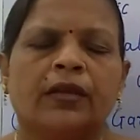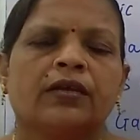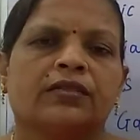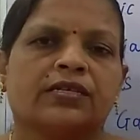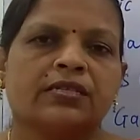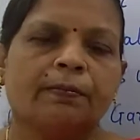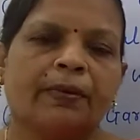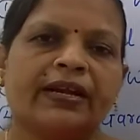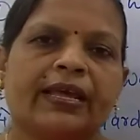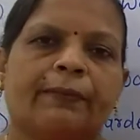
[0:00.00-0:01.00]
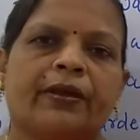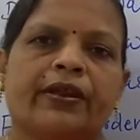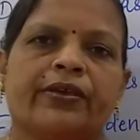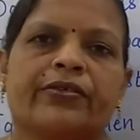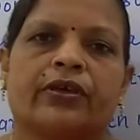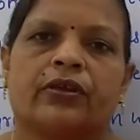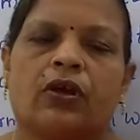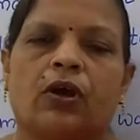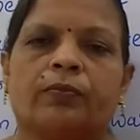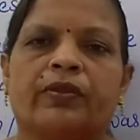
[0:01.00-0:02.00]
The simple definition
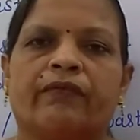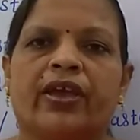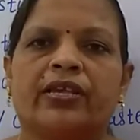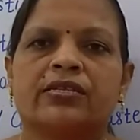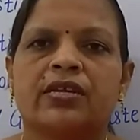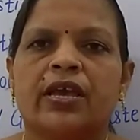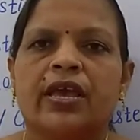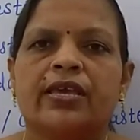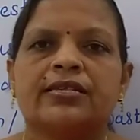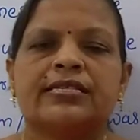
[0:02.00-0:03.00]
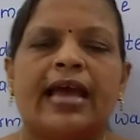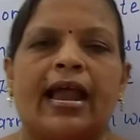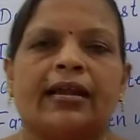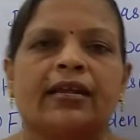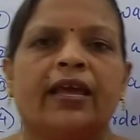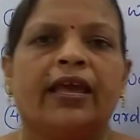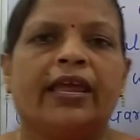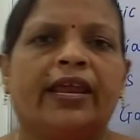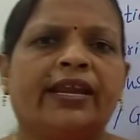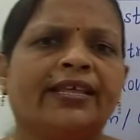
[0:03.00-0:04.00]
of the waste is that
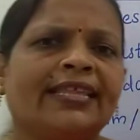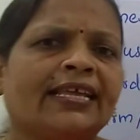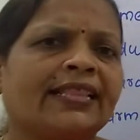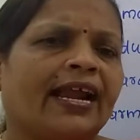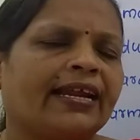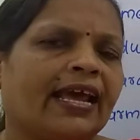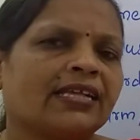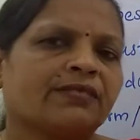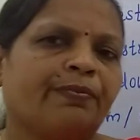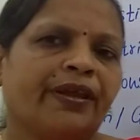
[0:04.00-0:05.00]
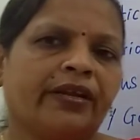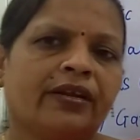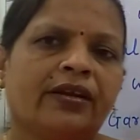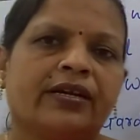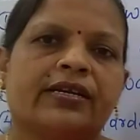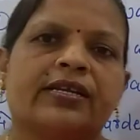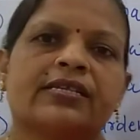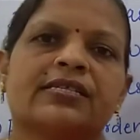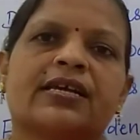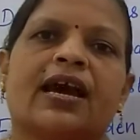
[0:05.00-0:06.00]
anything that has been
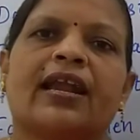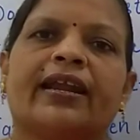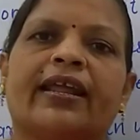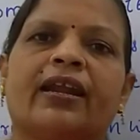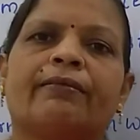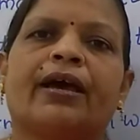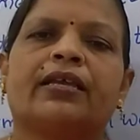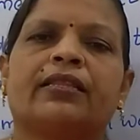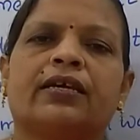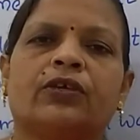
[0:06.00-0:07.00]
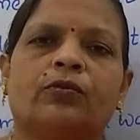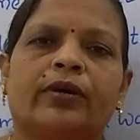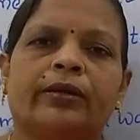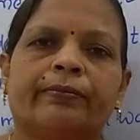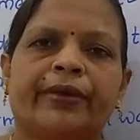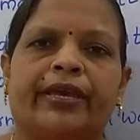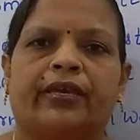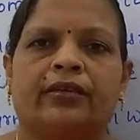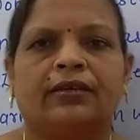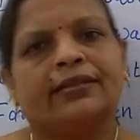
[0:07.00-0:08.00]
discarded by the human
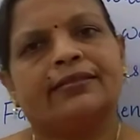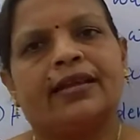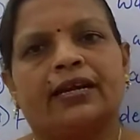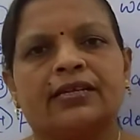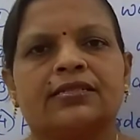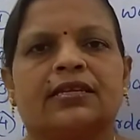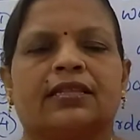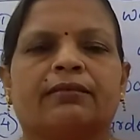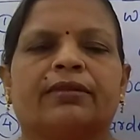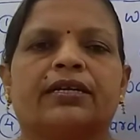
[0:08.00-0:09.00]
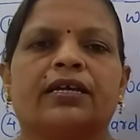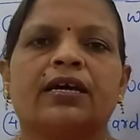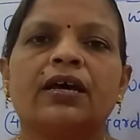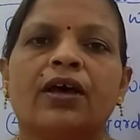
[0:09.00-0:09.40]
being, that is nothing but the